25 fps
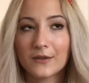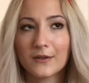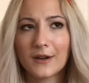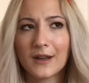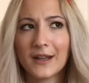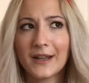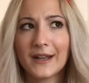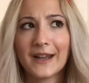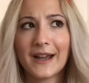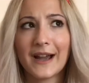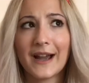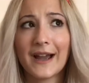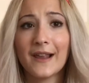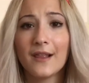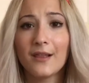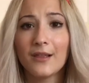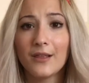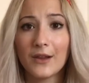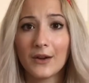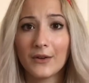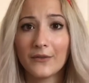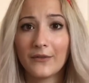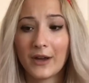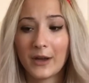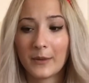Or like, I
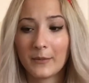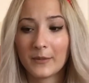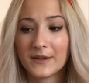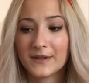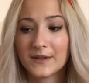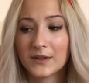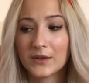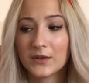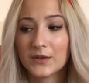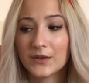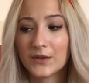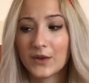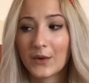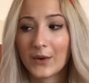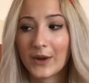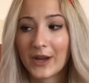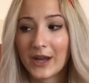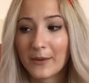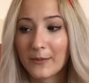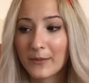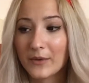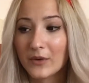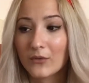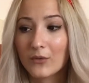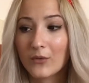love Amazon, don't
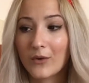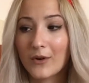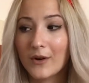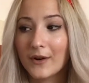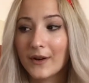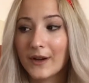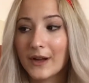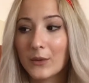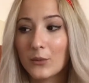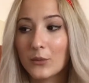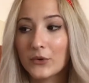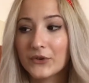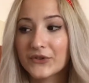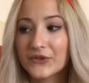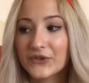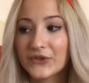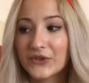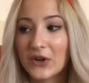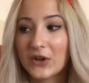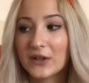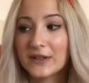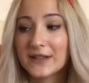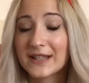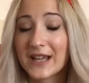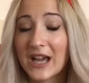get me wrong, it was
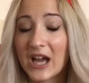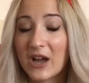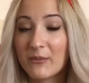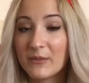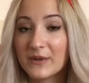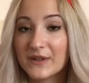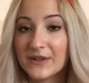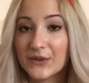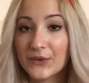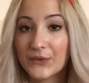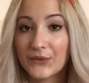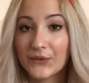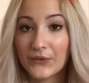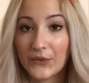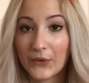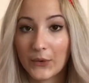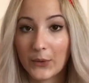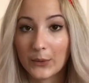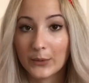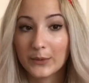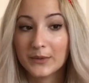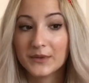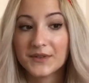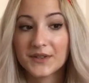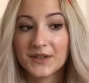not Amazon's
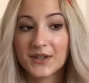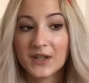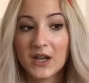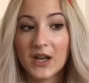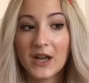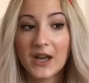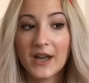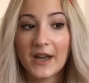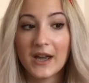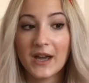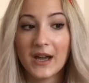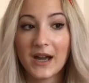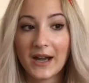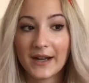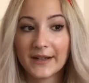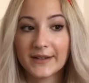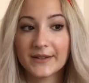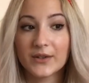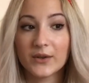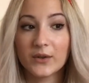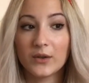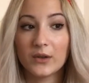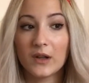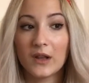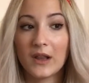fault
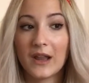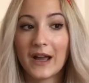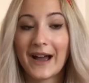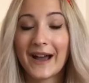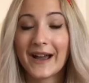at all.